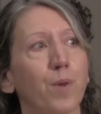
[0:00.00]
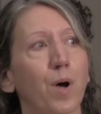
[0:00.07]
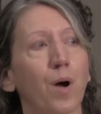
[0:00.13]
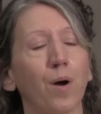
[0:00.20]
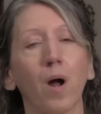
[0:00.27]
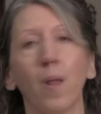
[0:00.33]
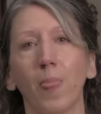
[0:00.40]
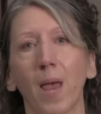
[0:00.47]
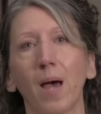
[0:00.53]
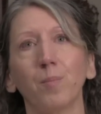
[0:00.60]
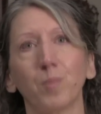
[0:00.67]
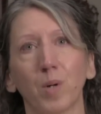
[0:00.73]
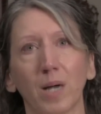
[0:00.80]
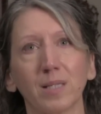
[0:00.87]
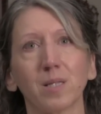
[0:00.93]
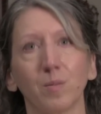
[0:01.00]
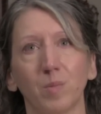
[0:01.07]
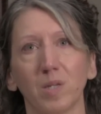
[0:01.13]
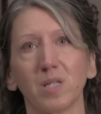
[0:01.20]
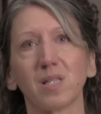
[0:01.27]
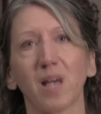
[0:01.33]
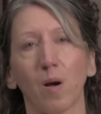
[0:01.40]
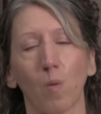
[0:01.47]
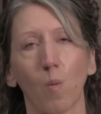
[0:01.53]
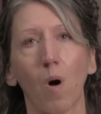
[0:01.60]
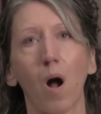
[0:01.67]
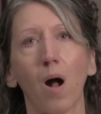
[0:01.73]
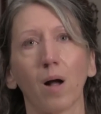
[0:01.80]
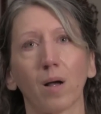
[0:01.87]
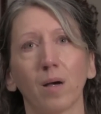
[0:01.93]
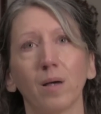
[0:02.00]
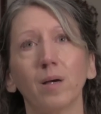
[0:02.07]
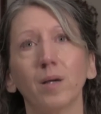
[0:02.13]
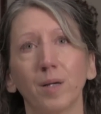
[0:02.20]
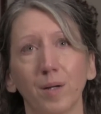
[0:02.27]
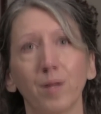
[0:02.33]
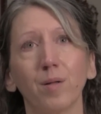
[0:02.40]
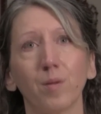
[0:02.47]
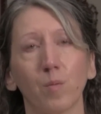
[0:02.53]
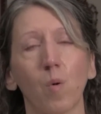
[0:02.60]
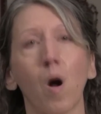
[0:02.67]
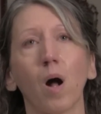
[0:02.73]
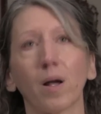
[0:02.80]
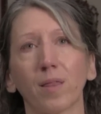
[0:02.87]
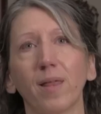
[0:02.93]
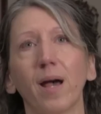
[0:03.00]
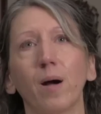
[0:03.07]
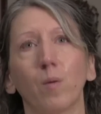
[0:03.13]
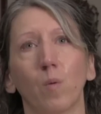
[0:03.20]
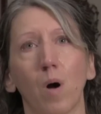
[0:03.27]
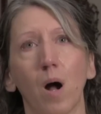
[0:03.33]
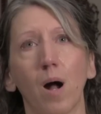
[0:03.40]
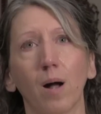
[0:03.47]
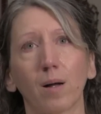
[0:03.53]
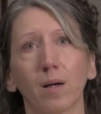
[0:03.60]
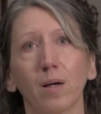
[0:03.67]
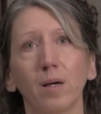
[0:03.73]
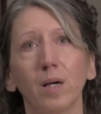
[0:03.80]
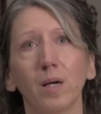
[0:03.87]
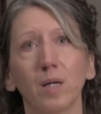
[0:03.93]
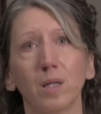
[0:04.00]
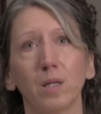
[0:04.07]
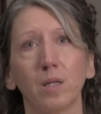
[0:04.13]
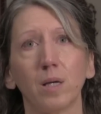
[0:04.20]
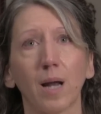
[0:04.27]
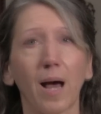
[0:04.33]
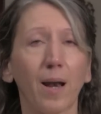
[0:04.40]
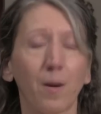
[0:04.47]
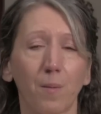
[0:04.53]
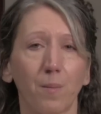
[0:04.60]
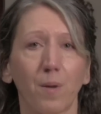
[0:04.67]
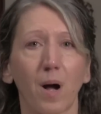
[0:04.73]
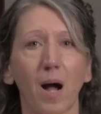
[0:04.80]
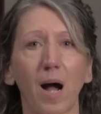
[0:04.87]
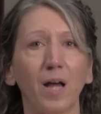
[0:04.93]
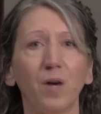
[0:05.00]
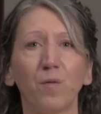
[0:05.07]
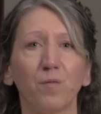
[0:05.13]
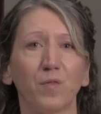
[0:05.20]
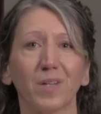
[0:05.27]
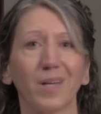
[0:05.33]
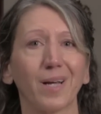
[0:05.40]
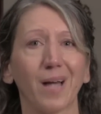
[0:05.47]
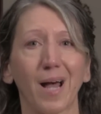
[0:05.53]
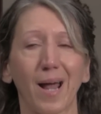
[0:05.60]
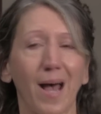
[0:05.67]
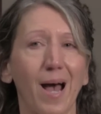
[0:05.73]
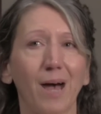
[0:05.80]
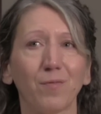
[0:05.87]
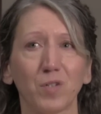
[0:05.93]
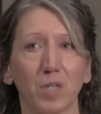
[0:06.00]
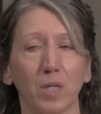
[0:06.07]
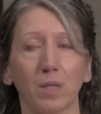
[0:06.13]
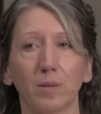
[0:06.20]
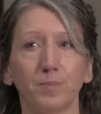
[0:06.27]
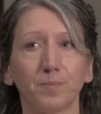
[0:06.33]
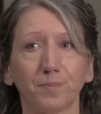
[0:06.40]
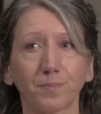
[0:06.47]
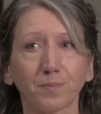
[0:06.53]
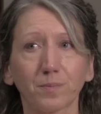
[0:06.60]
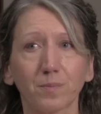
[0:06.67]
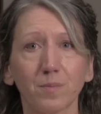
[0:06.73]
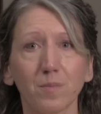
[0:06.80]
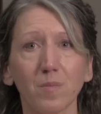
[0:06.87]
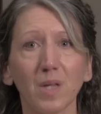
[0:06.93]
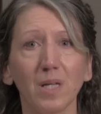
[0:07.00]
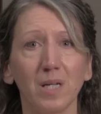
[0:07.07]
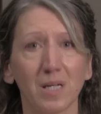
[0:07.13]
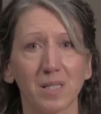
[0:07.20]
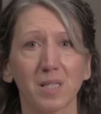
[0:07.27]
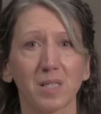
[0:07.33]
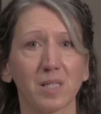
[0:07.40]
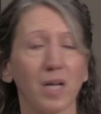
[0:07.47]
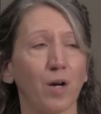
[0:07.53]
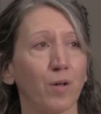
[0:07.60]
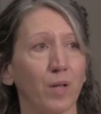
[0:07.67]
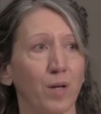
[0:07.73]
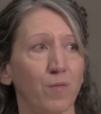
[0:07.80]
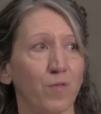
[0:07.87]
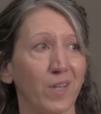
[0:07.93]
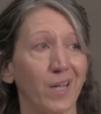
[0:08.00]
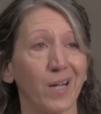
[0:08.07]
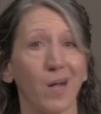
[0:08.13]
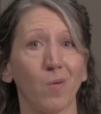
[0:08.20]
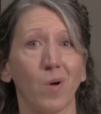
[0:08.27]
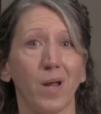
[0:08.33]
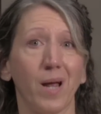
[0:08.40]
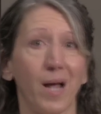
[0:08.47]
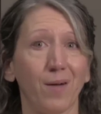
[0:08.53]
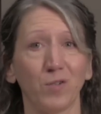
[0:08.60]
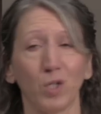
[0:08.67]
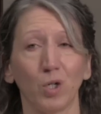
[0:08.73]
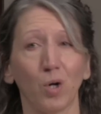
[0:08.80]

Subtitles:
are on that precipice, that walk that walk, that I don't feel like I have to necessarily feel like I have to